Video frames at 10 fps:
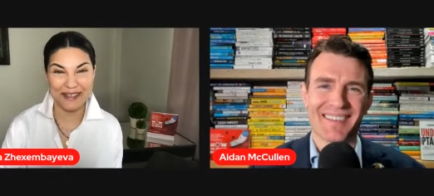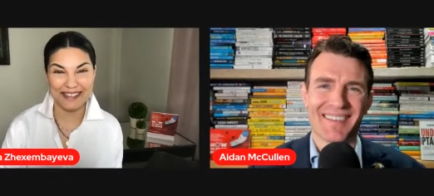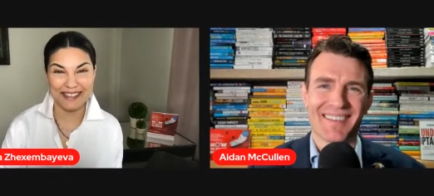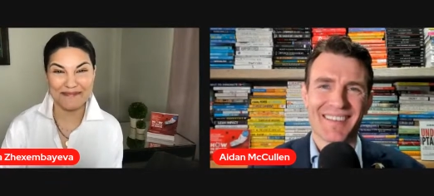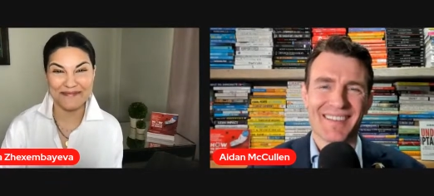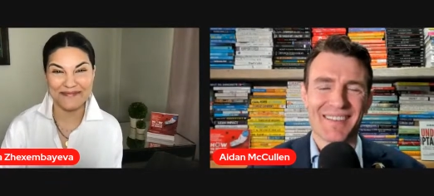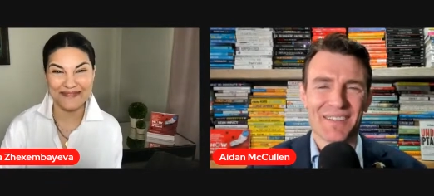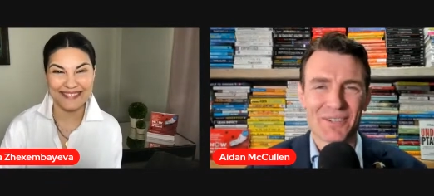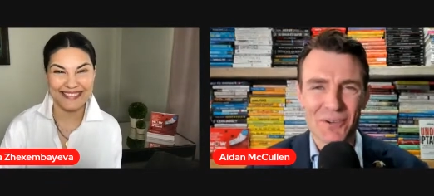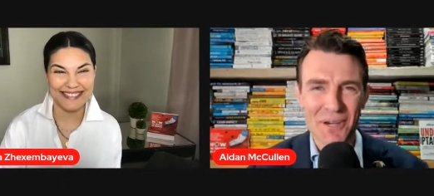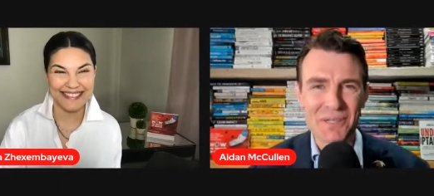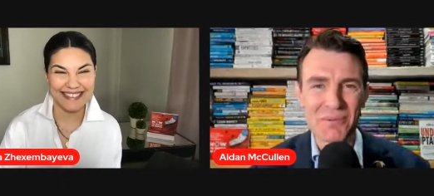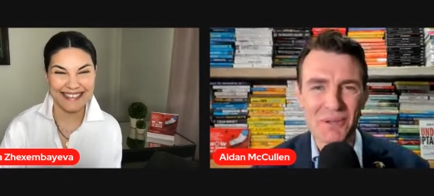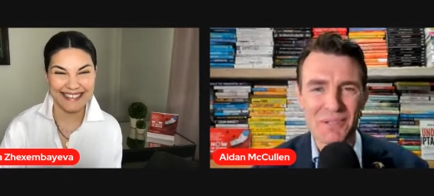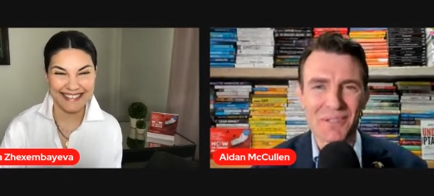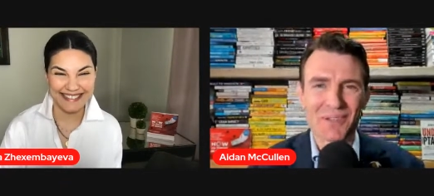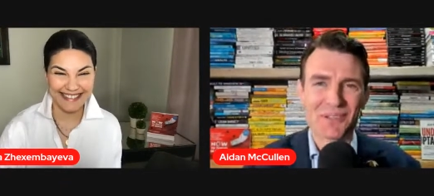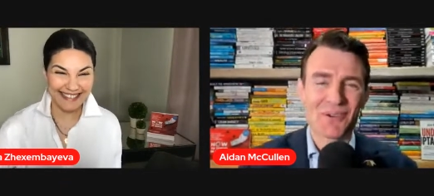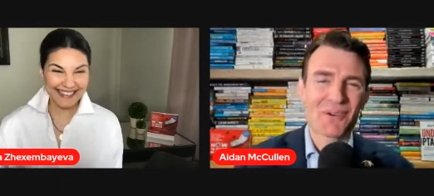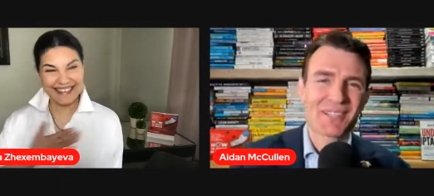Speaker 1: welcome.
Speaker 2: Great to be with you as
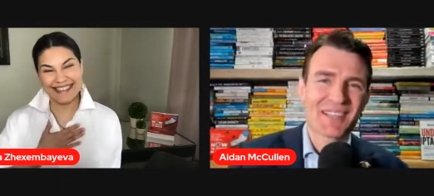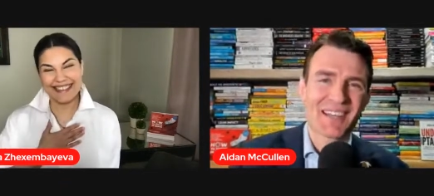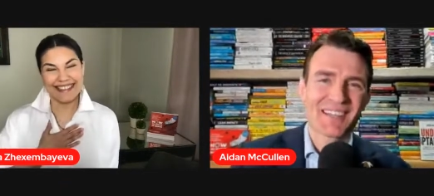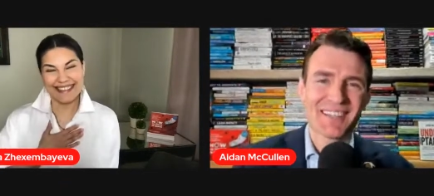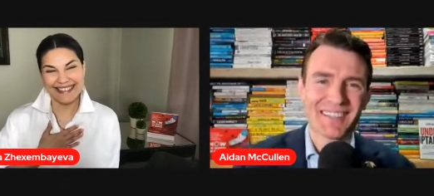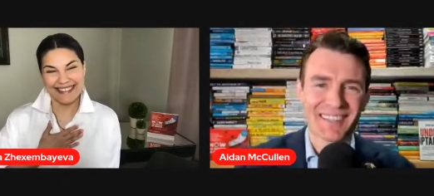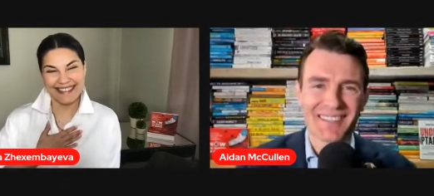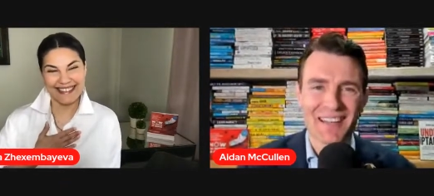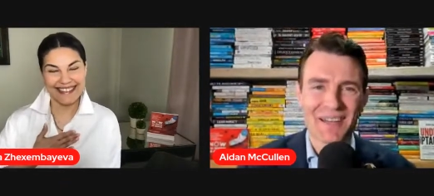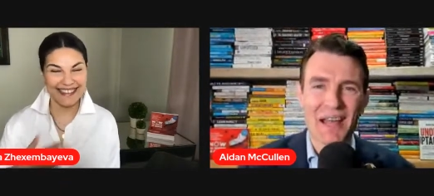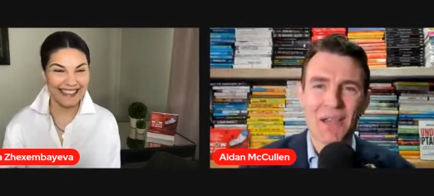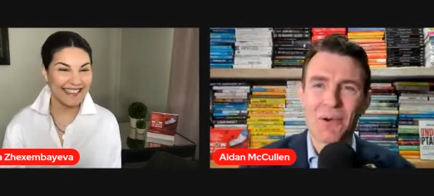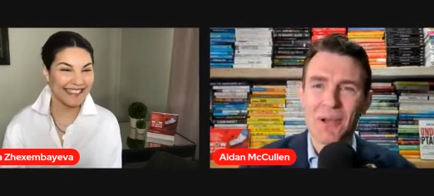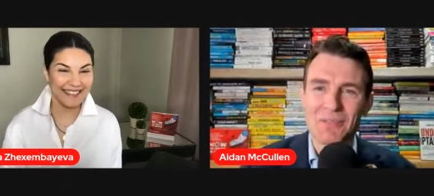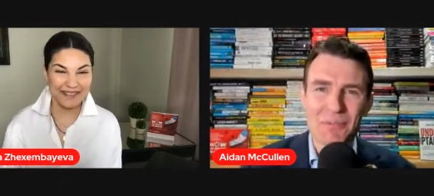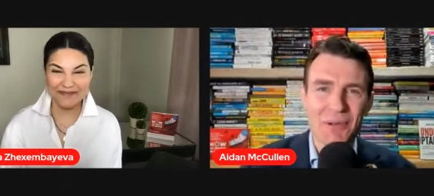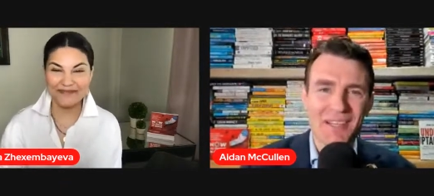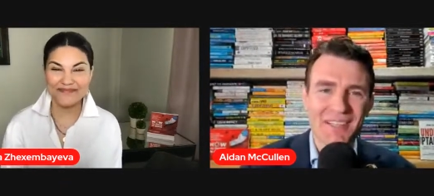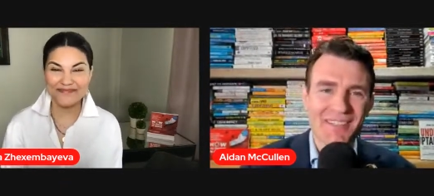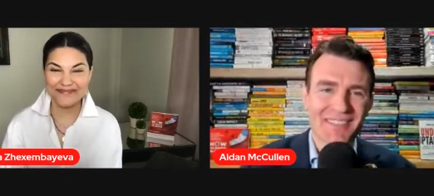always, Nadia. And hello,
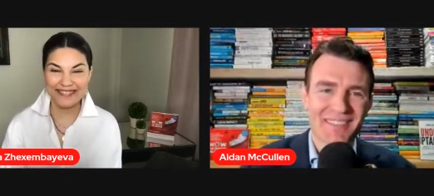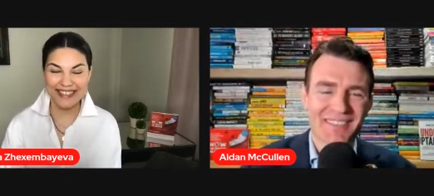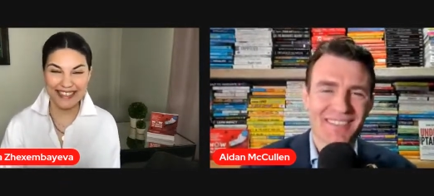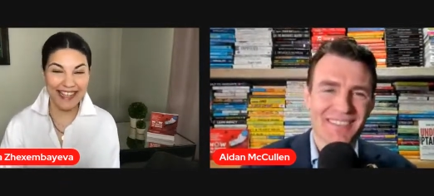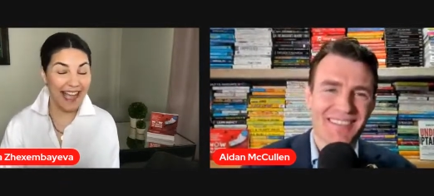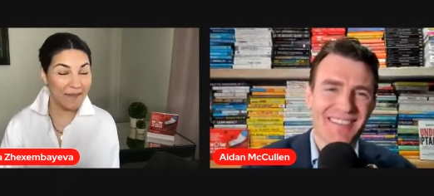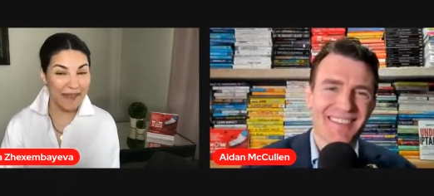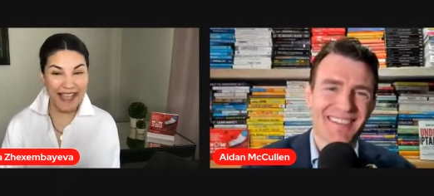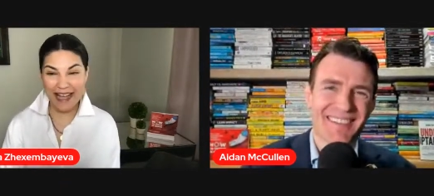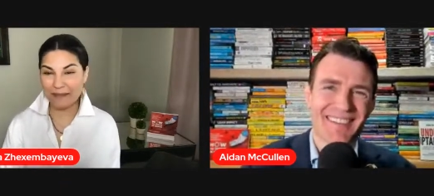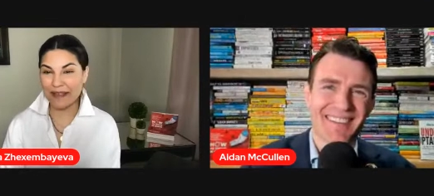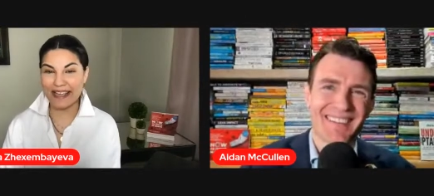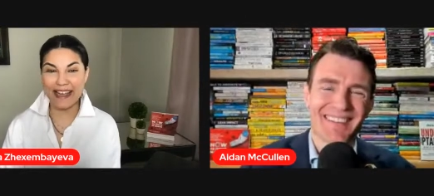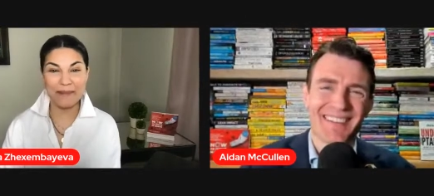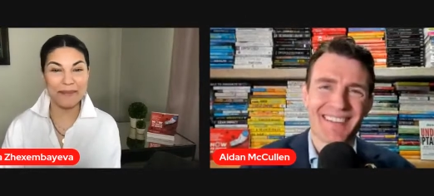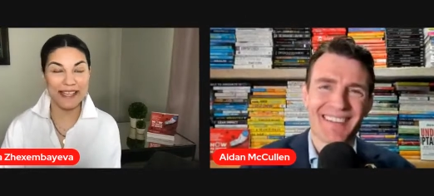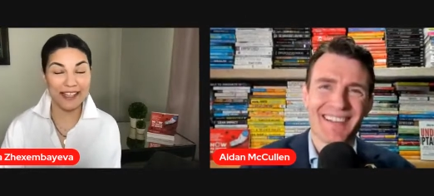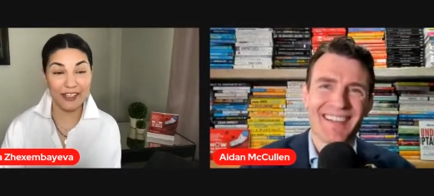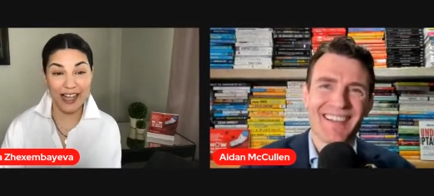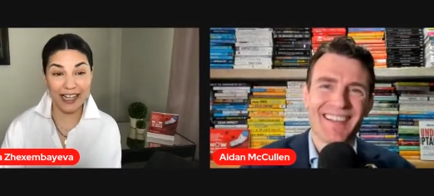everybody.
Speaker 1: Uh, happy, happy,
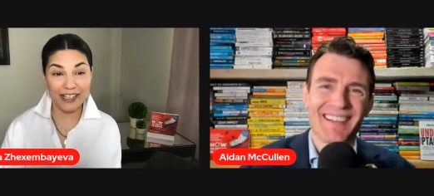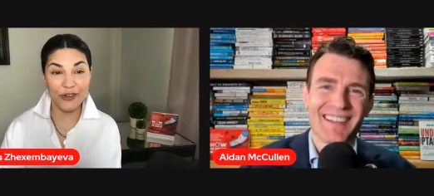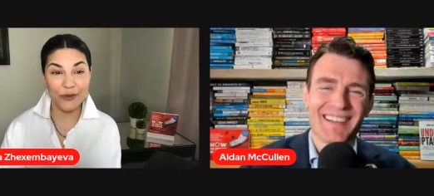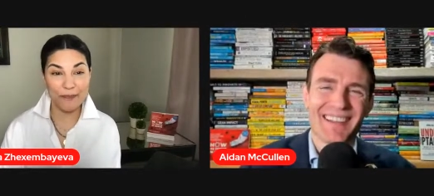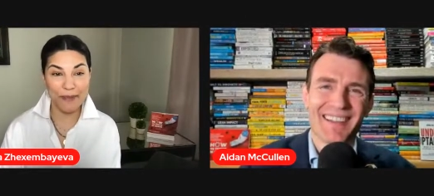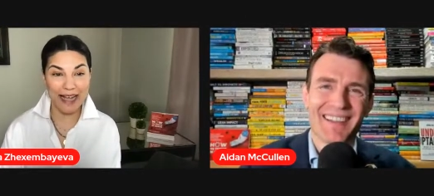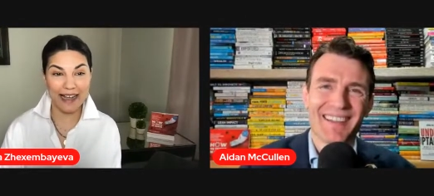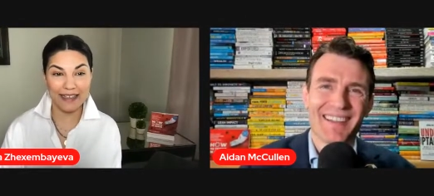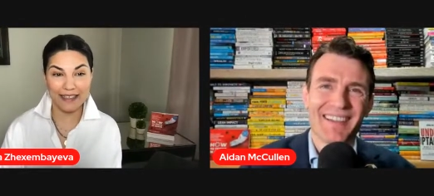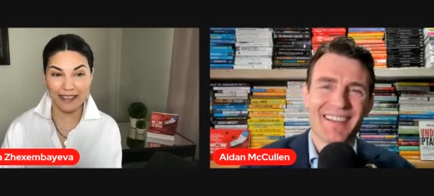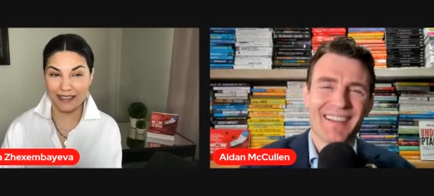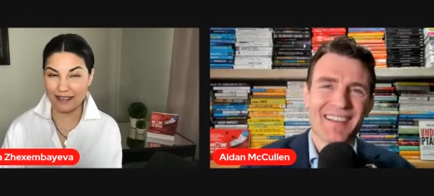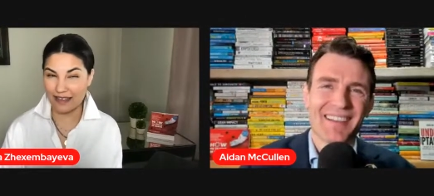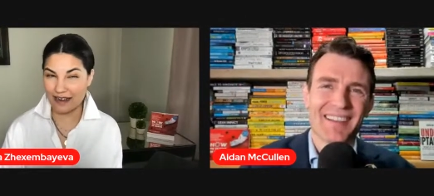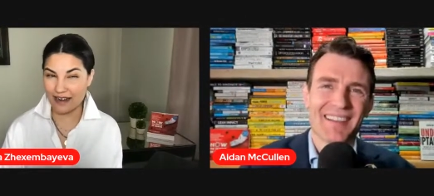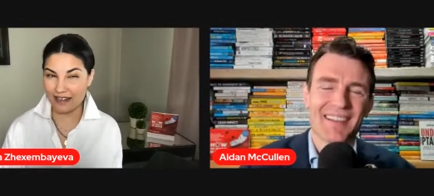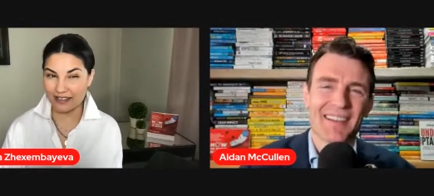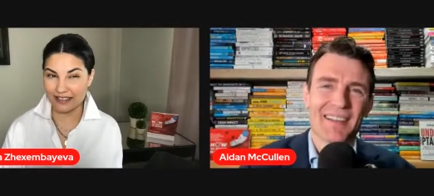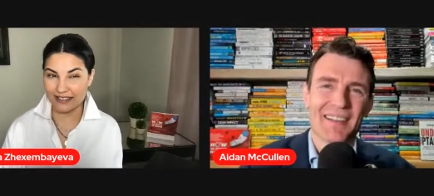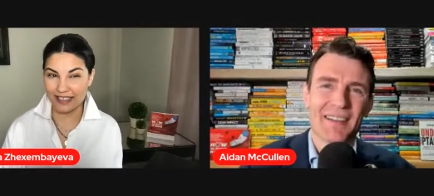happy. Are you back in
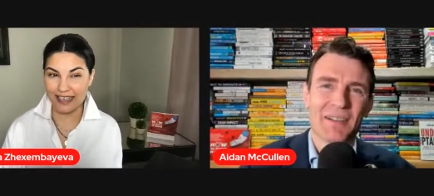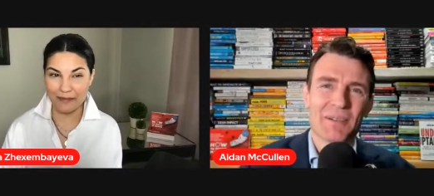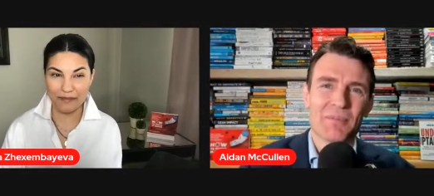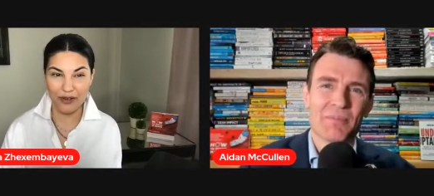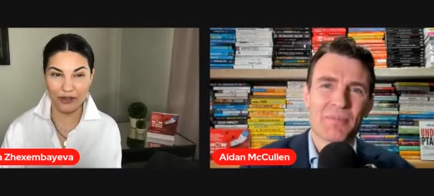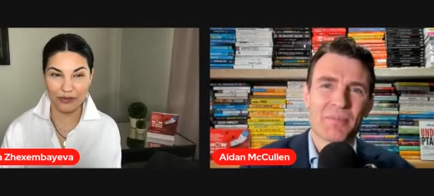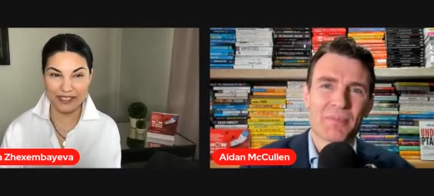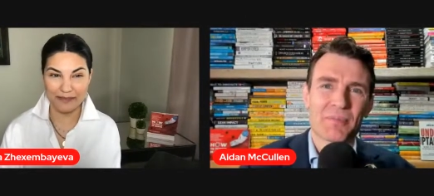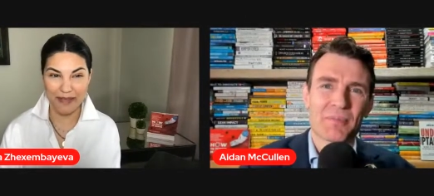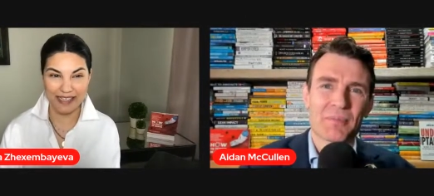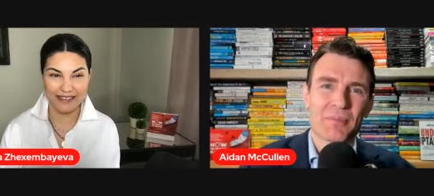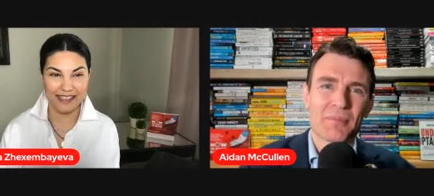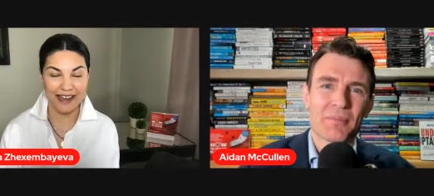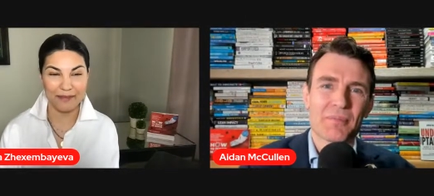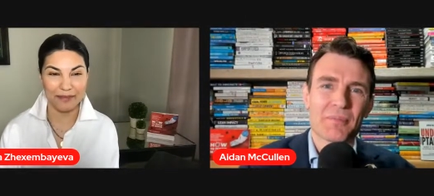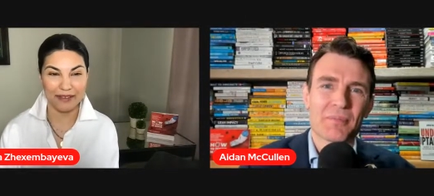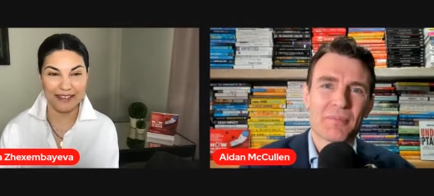Ireland? I'm always mixing up